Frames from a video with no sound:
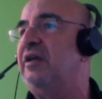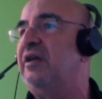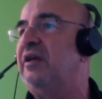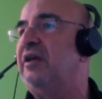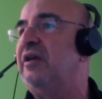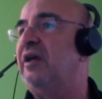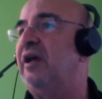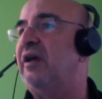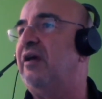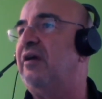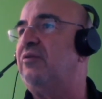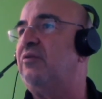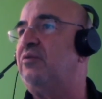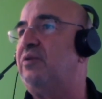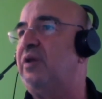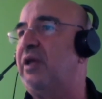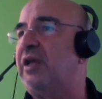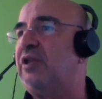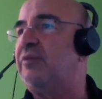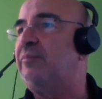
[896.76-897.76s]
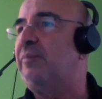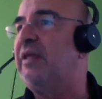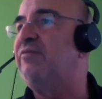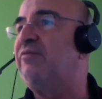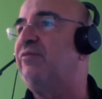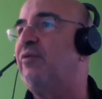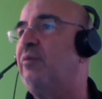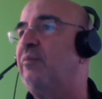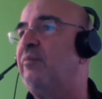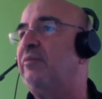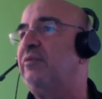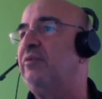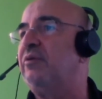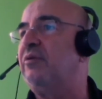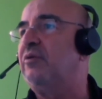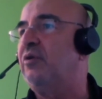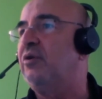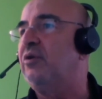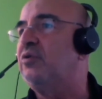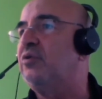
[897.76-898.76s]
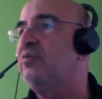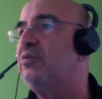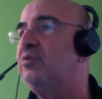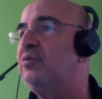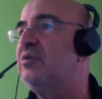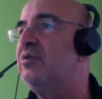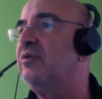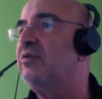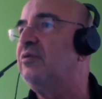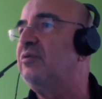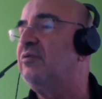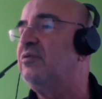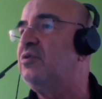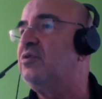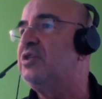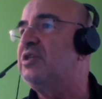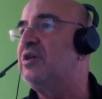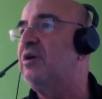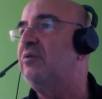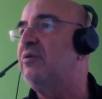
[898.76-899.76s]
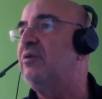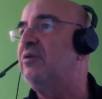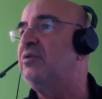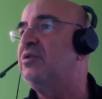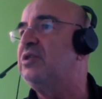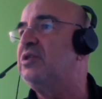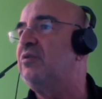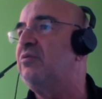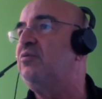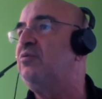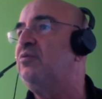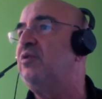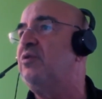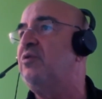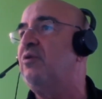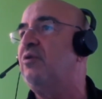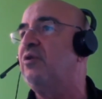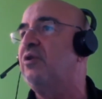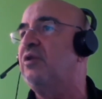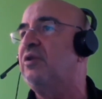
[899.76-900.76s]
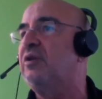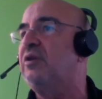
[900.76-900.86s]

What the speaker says: The direct path from north to the south to the north